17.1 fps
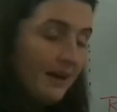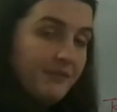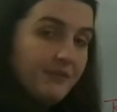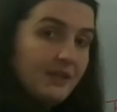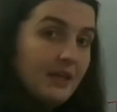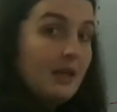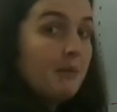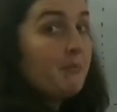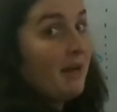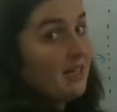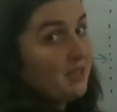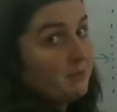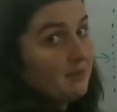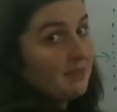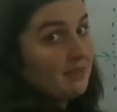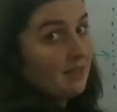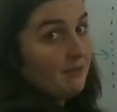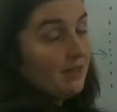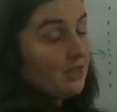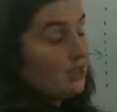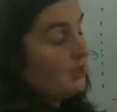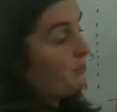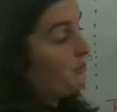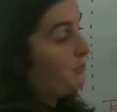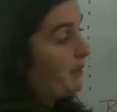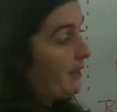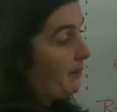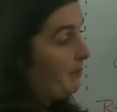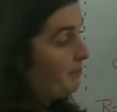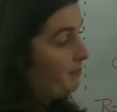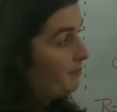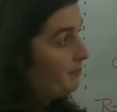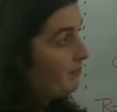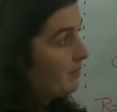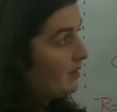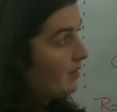I found the maximum acceleration it would be.